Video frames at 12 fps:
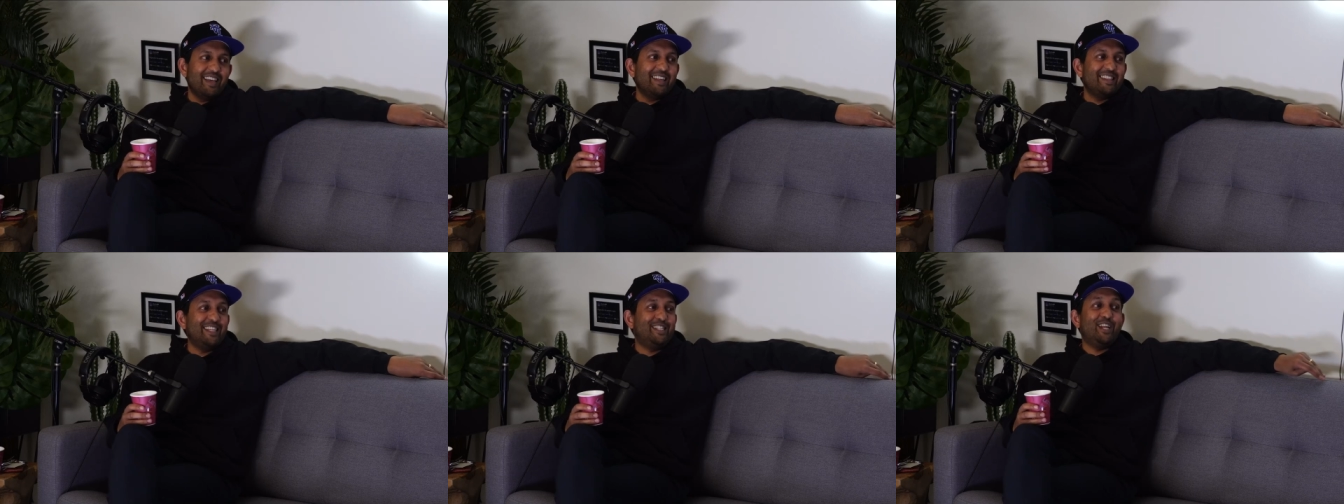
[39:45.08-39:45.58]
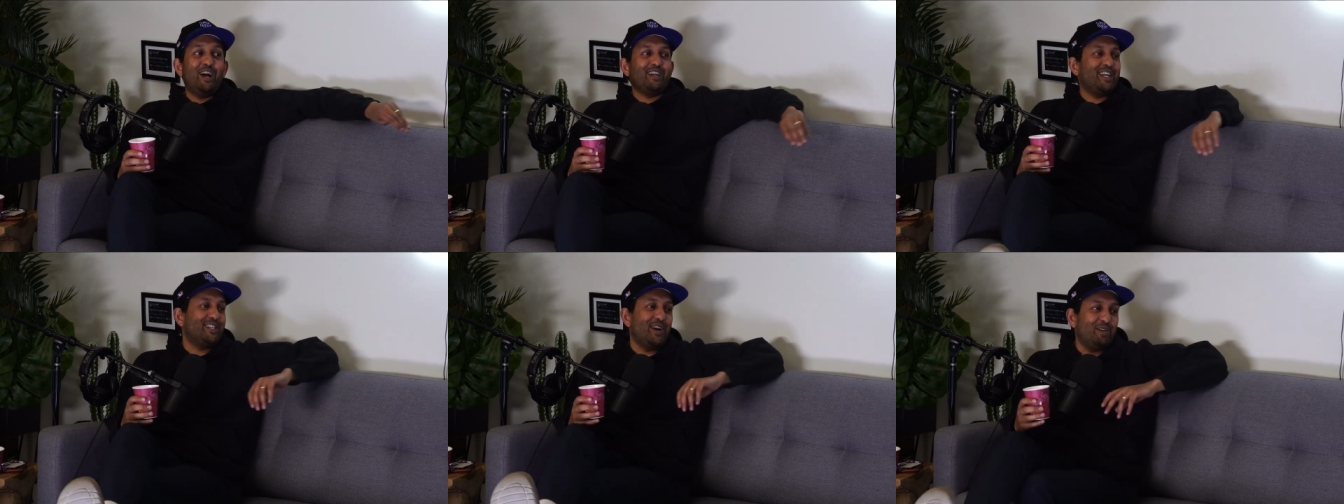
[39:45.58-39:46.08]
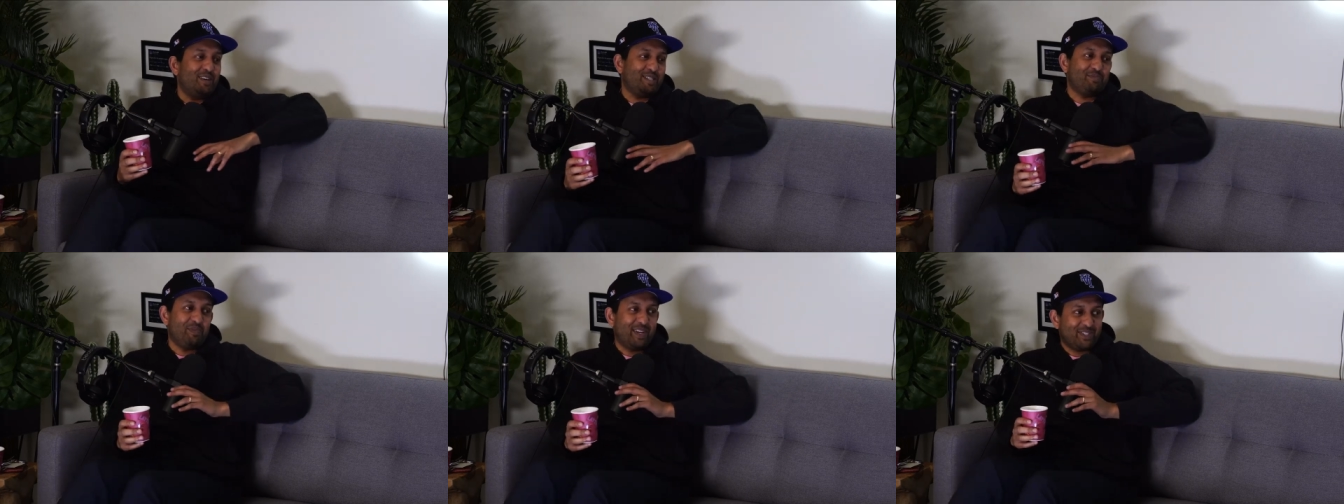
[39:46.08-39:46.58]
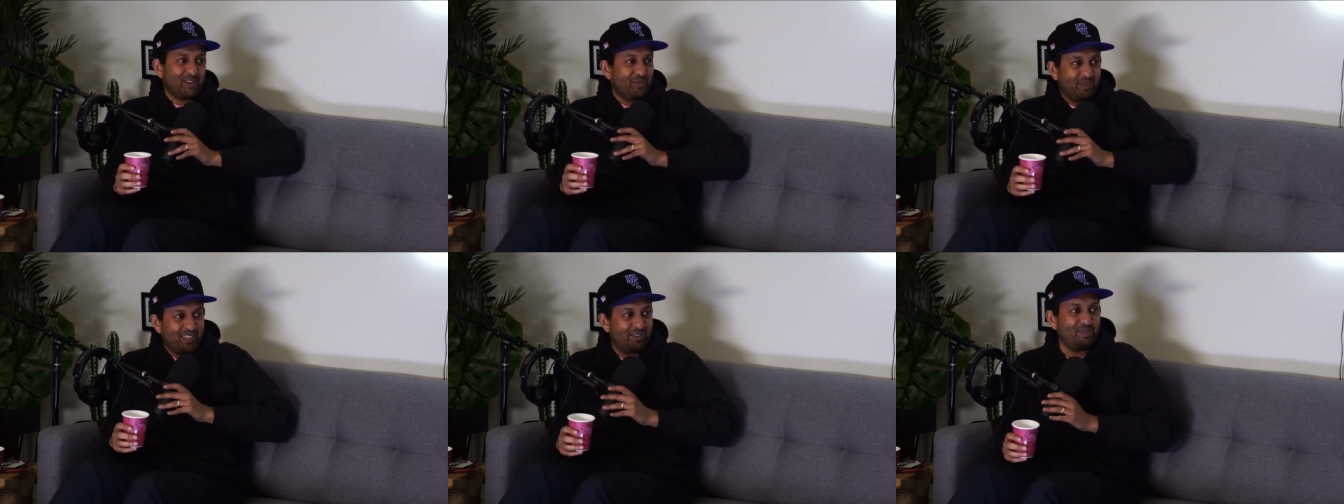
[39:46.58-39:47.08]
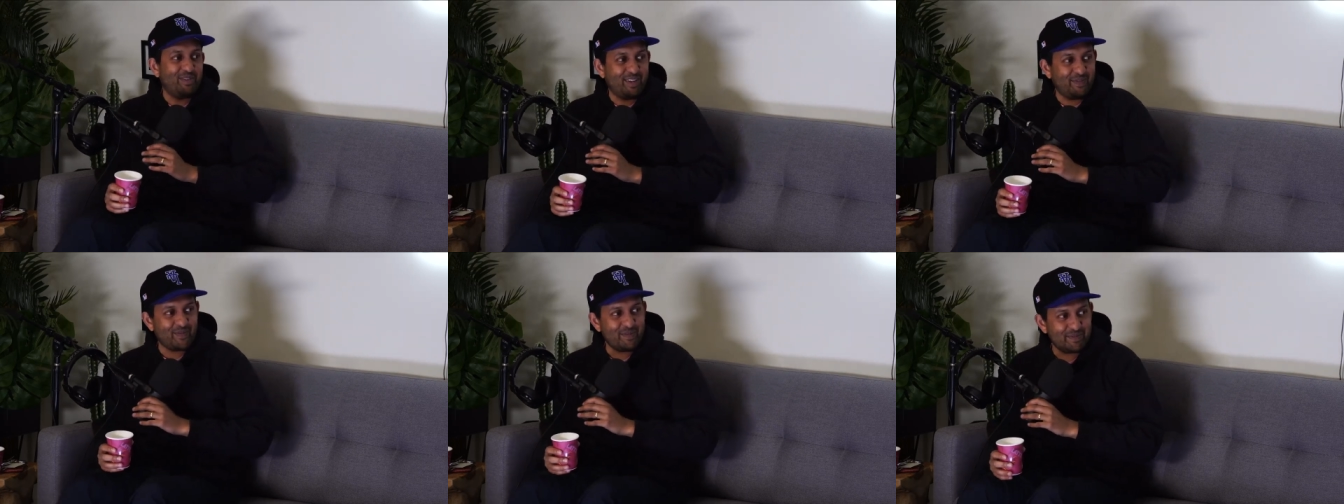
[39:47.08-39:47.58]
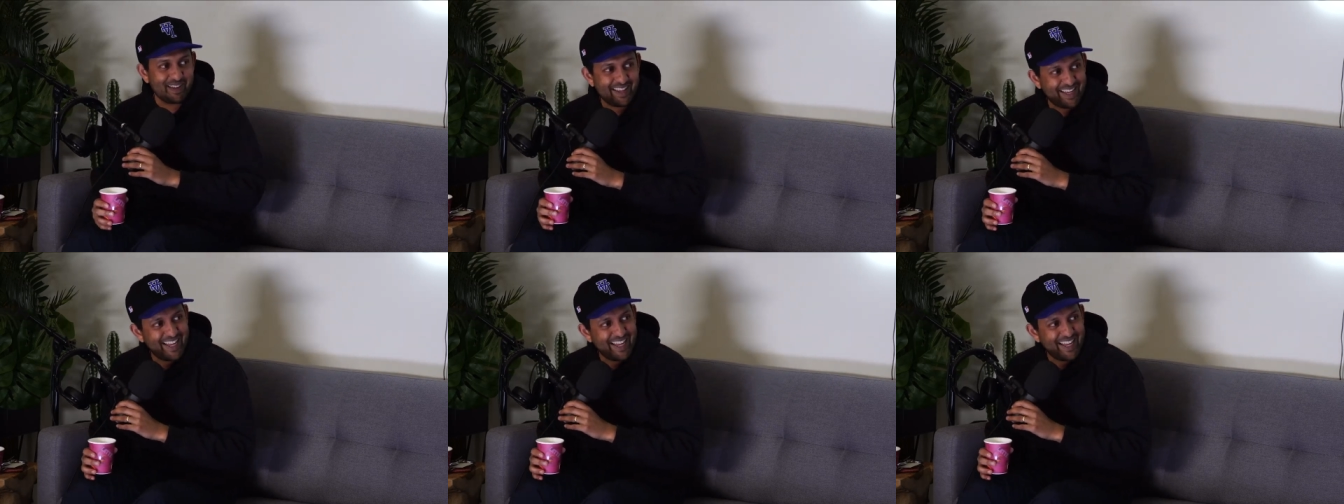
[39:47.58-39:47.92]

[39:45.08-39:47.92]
yeah, The Dunkin' Donuts picture really ruined it for me.